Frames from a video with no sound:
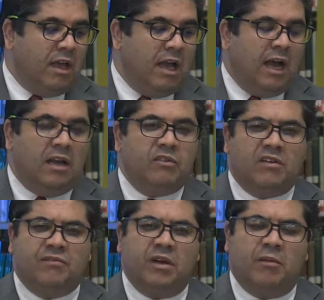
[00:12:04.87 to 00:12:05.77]
And we
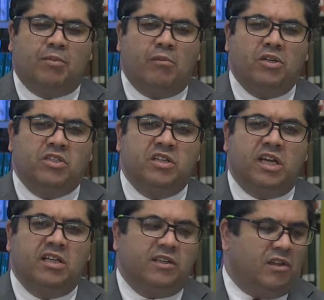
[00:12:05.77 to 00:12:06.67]
have published
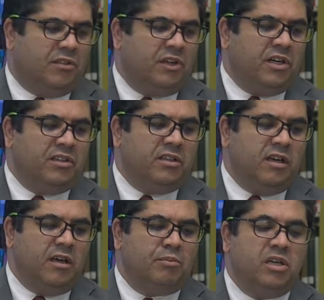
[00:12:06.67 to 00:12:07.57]
nearly 30
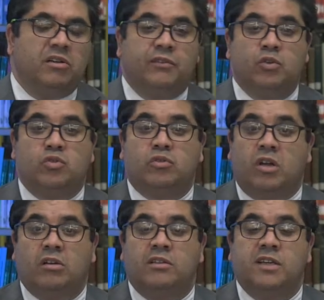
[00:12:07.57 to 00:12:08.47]
peer-reviewed
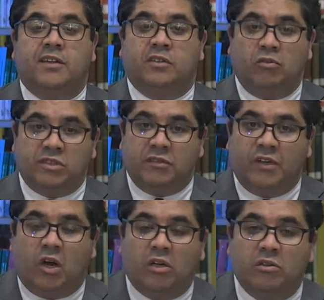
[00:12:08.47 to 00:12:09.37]
journals exclusively on